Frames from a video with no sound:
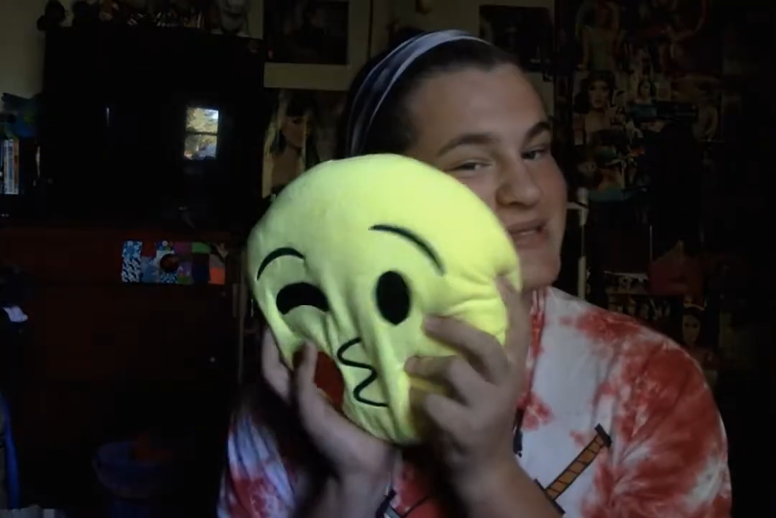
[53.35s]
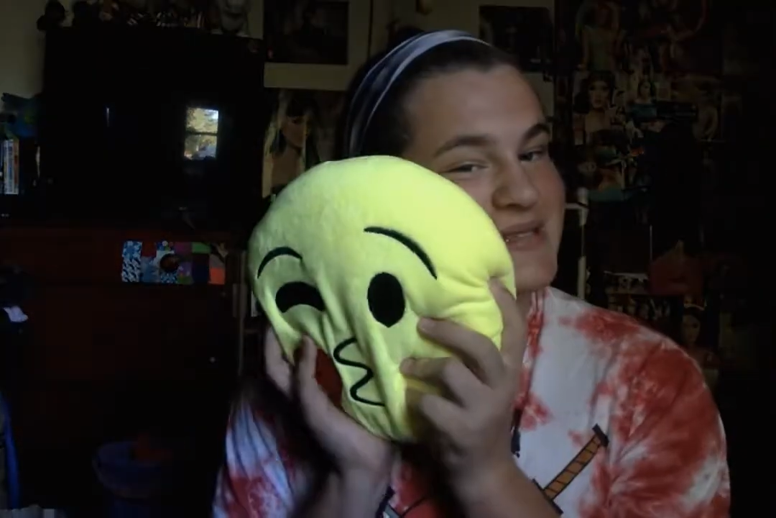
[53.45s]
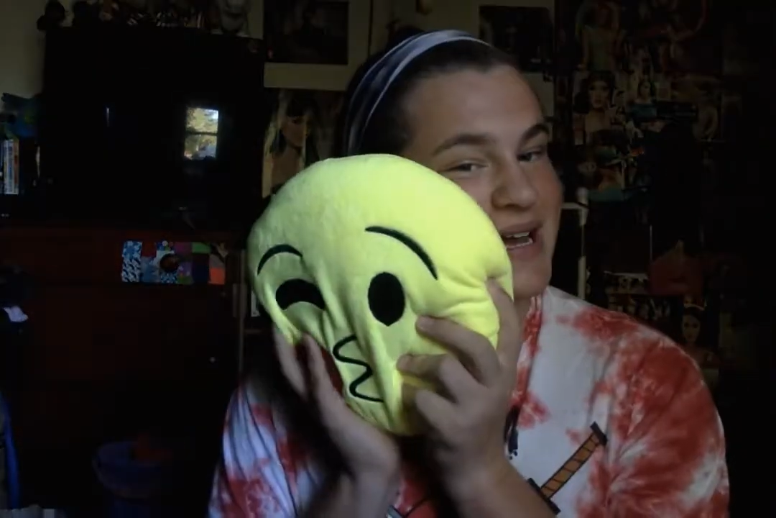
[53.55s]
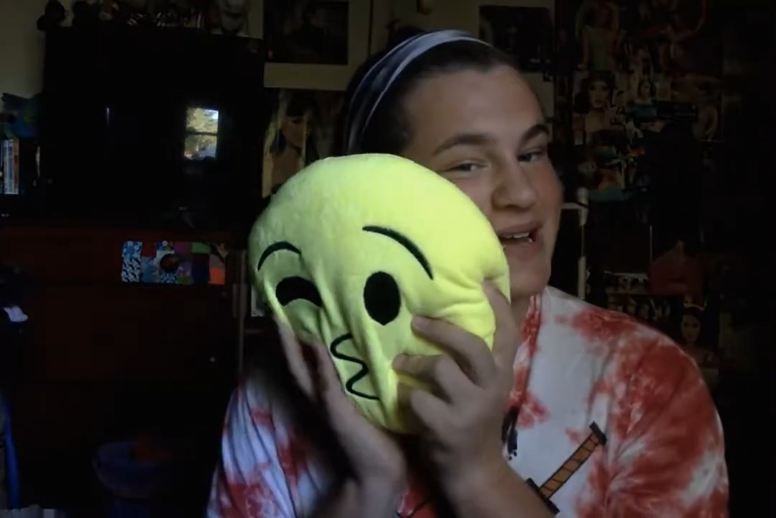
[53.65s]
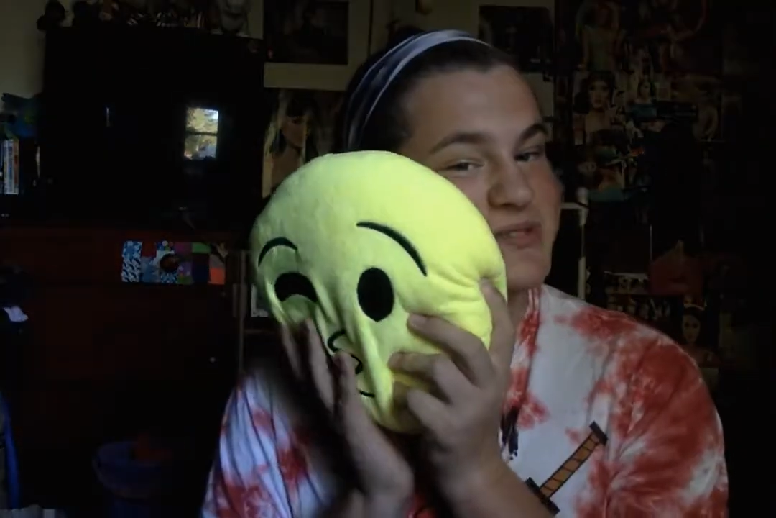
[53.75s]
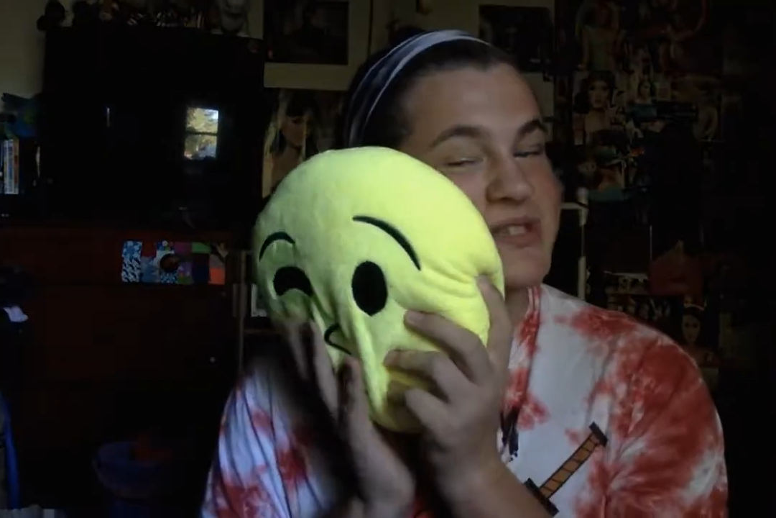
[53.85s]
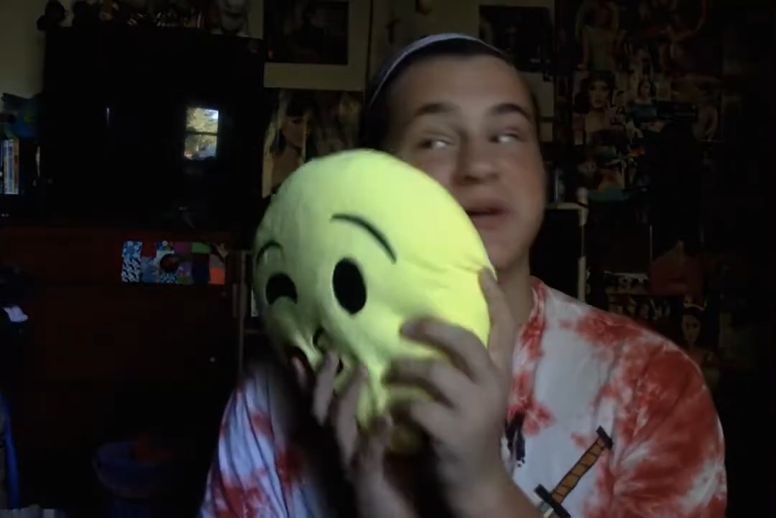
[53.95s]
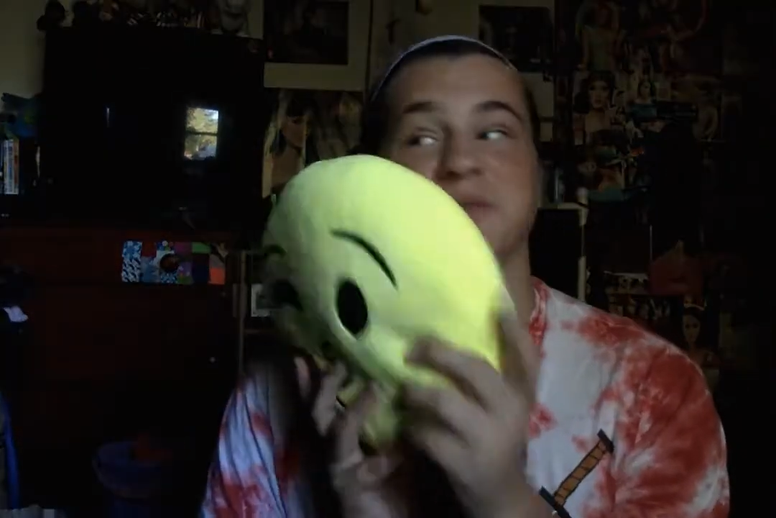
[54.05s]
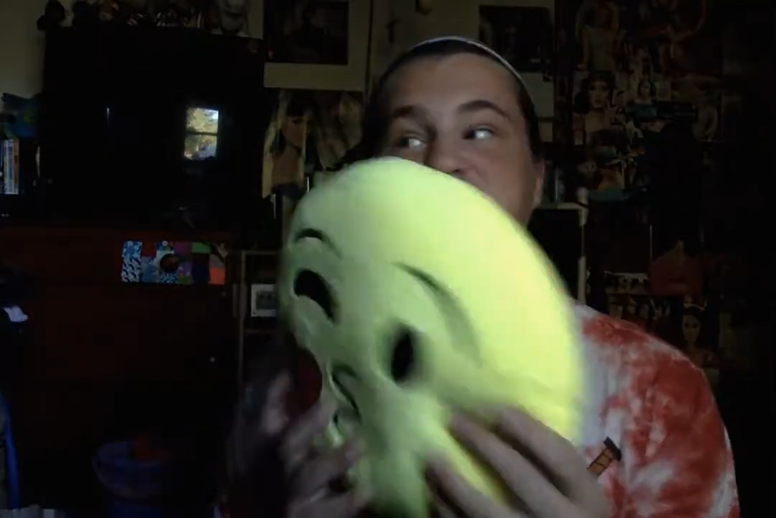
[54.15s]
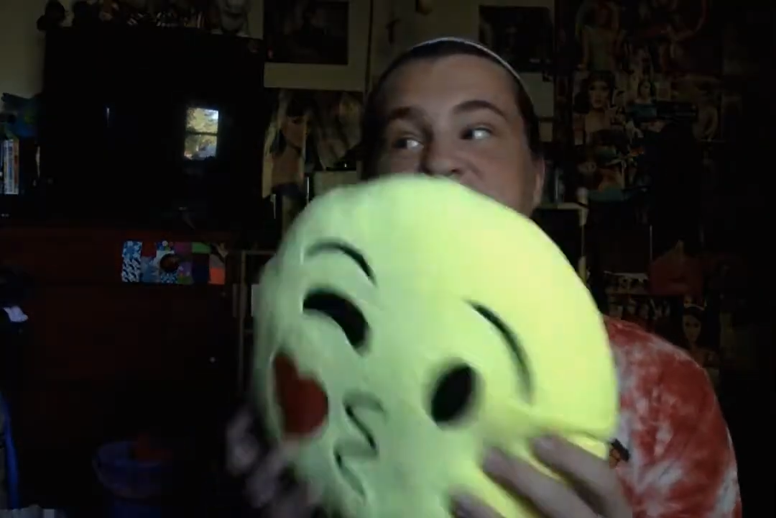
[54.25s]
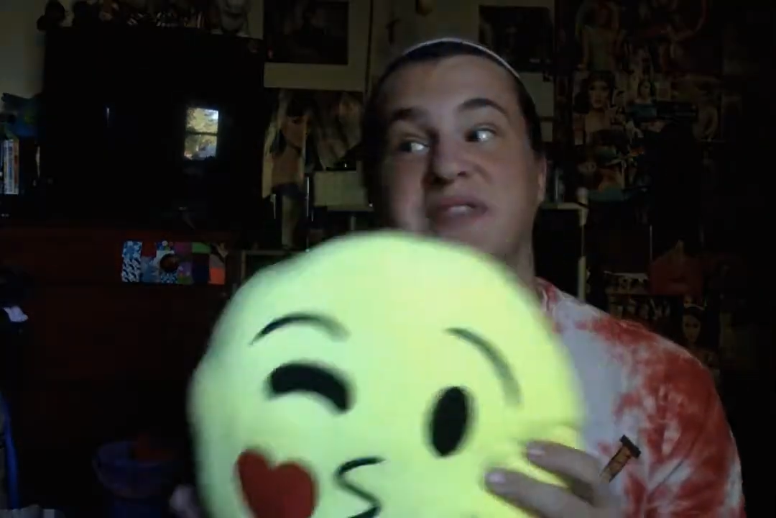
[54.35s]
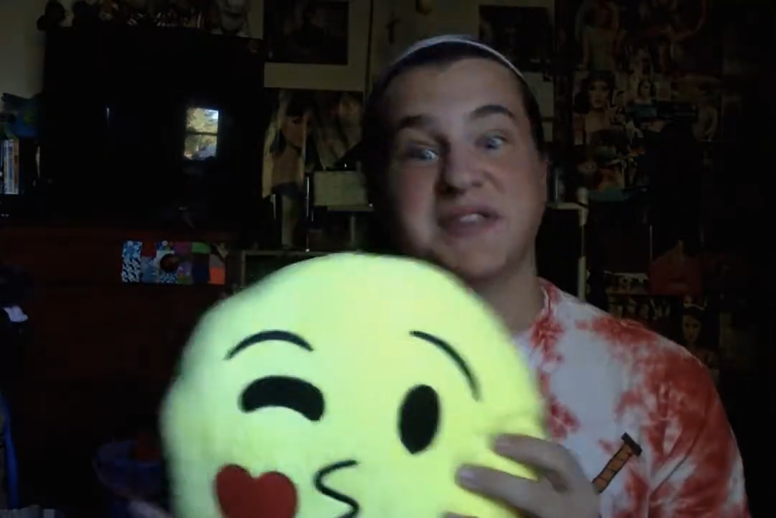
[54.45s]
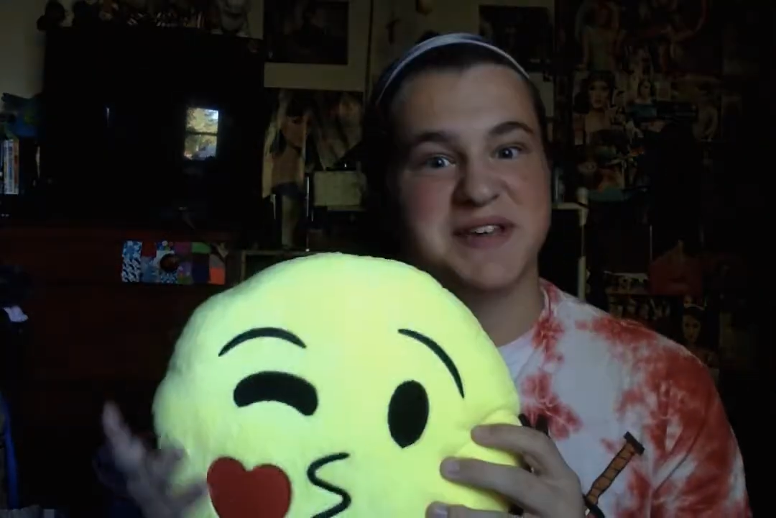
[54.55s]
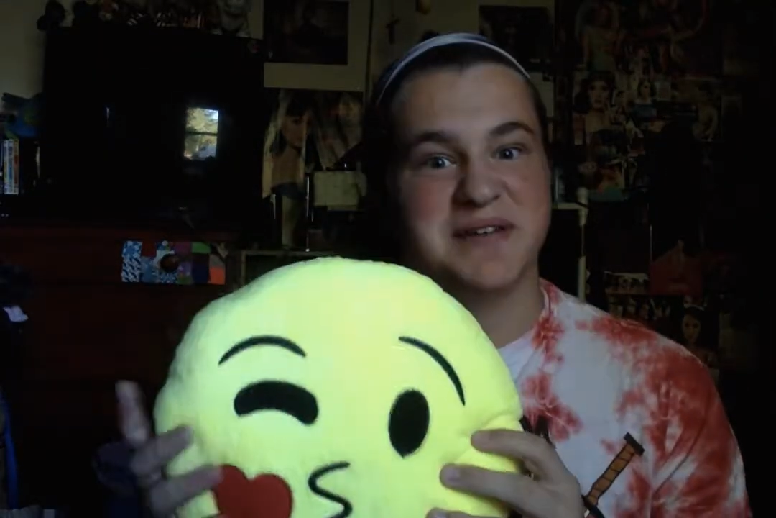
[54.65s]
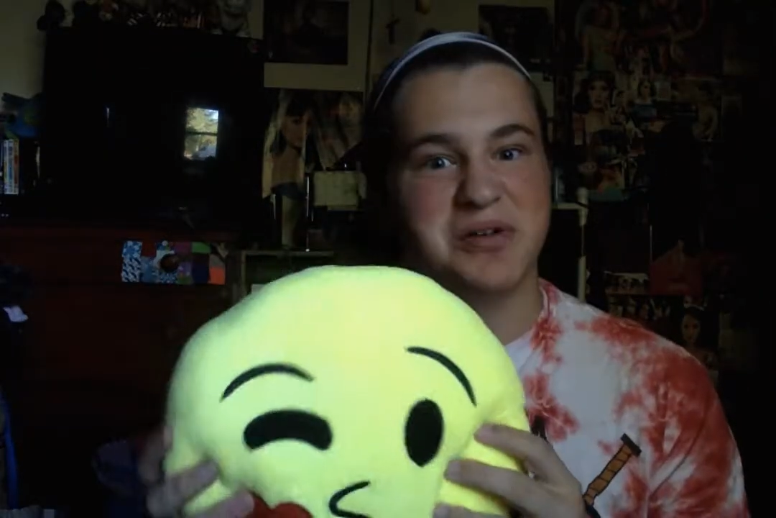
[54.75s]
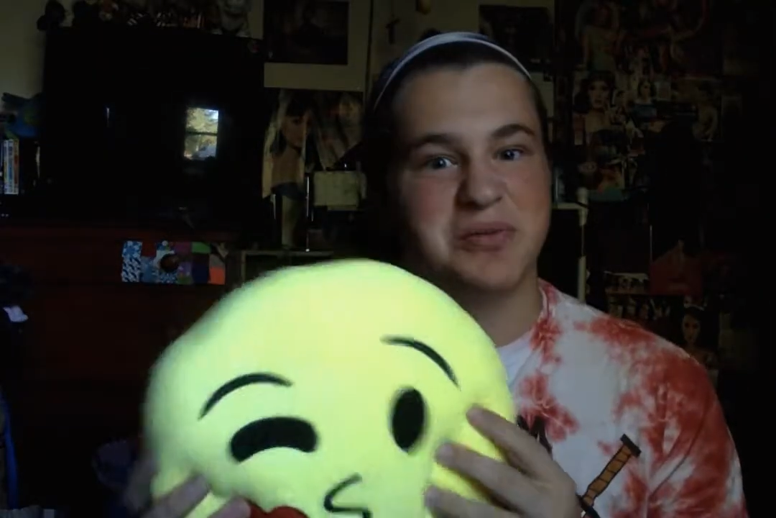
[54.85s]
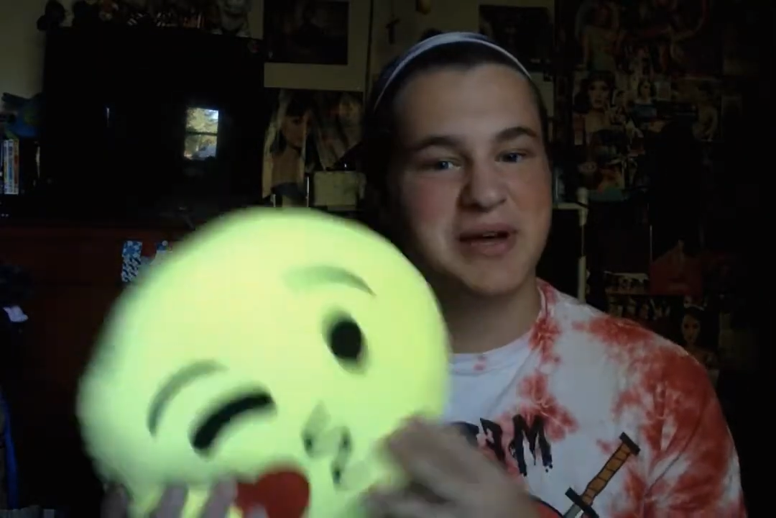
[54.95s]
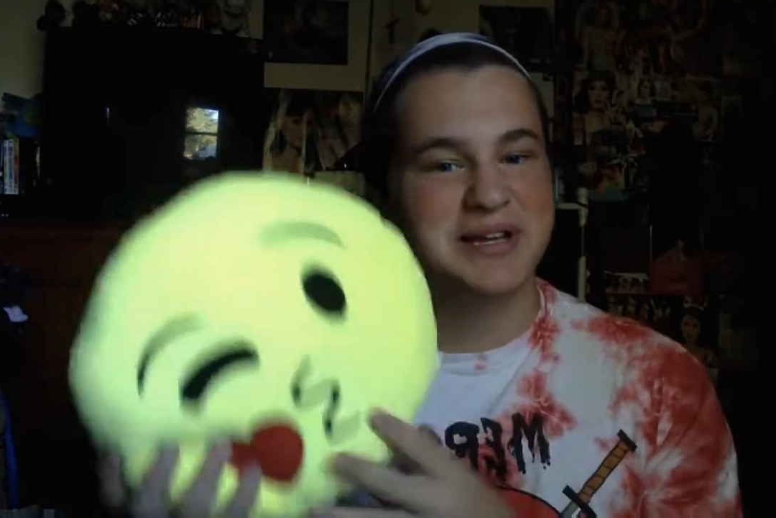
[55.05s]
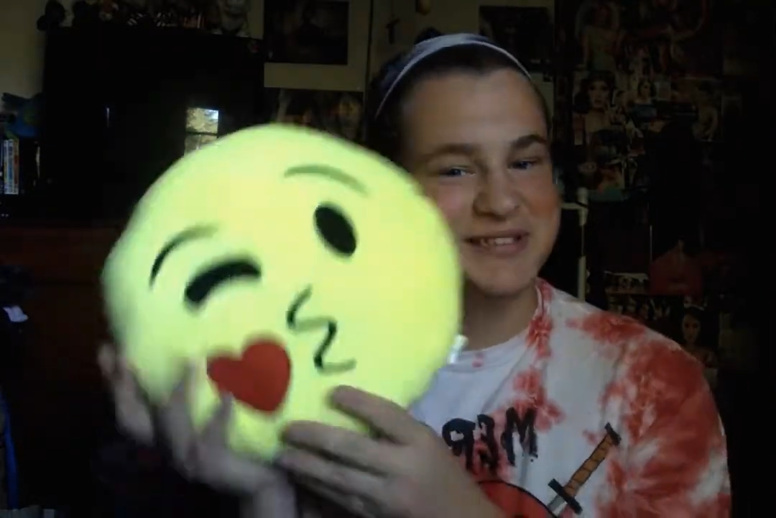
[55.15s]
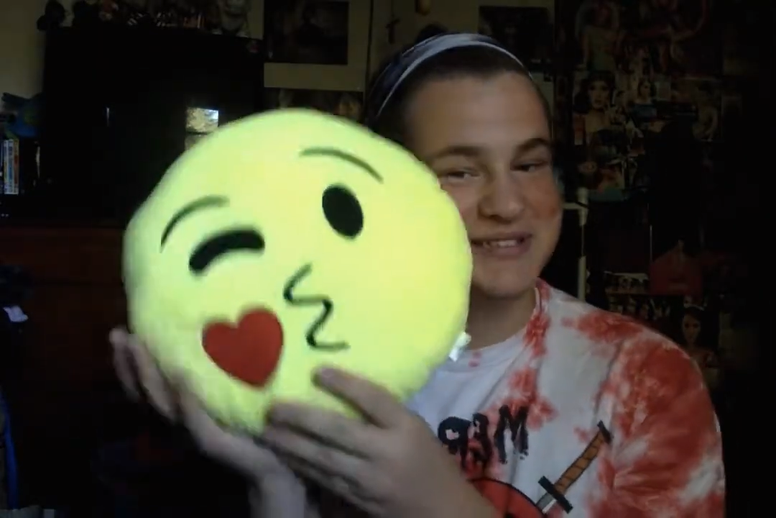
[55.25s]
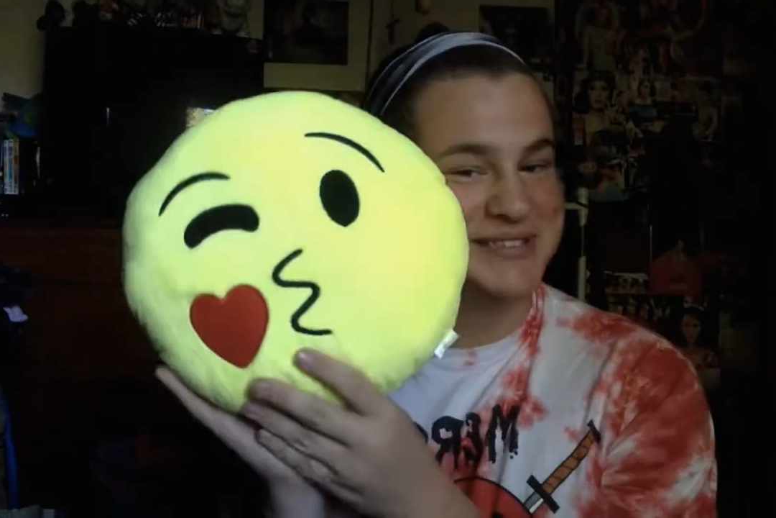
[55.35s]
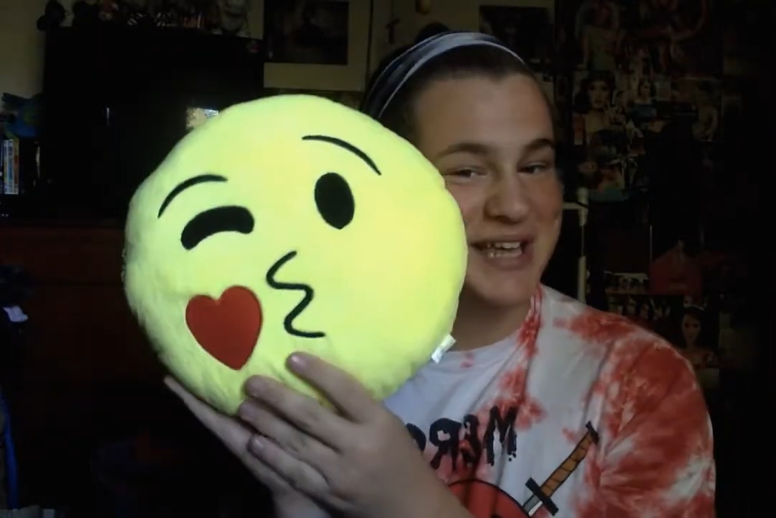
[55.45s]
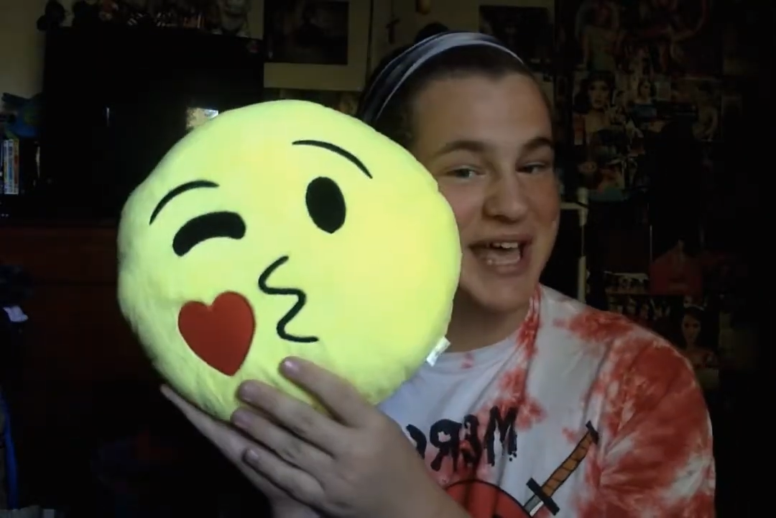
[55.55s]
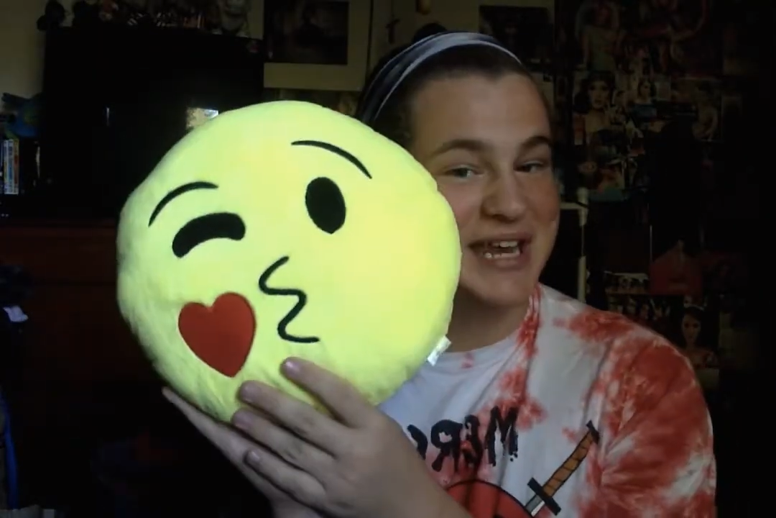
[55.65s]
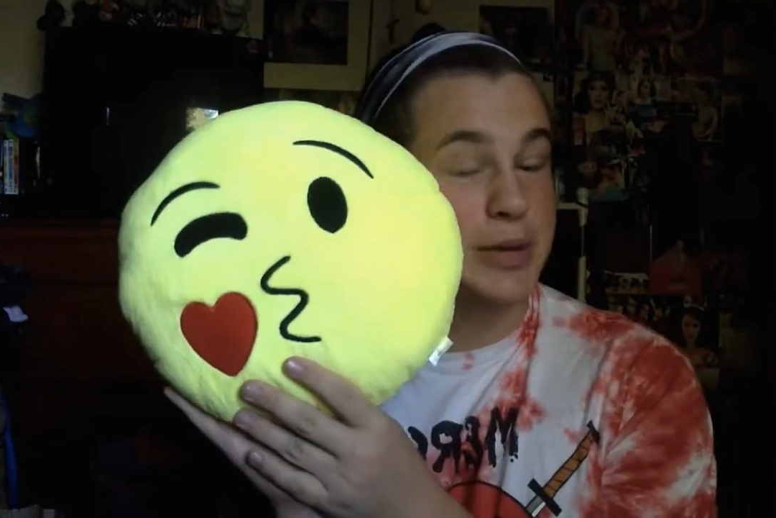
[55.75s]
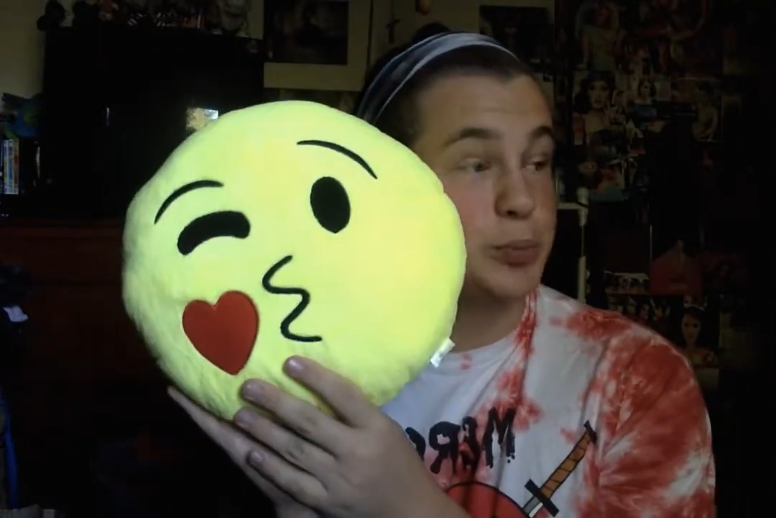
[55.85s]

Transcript: now I have two the double one and a.